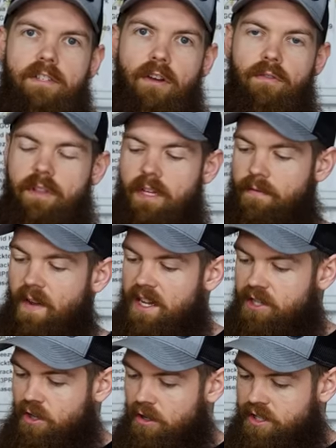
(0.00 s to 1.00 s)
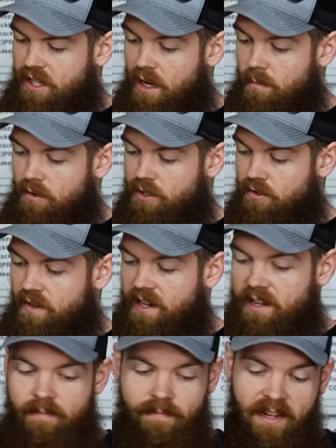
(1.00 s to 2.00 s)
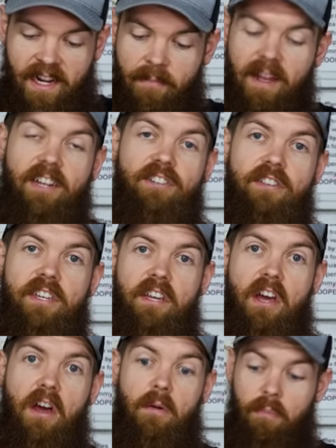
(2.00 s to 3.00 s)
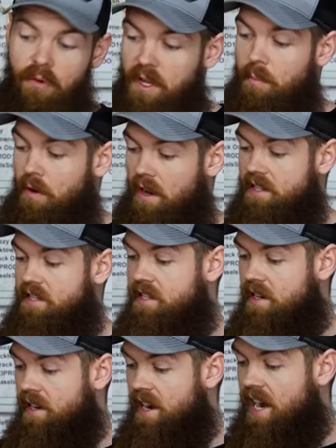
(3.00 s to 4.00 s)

So the fast charging numbers are in, and I'm actually pretty impressed.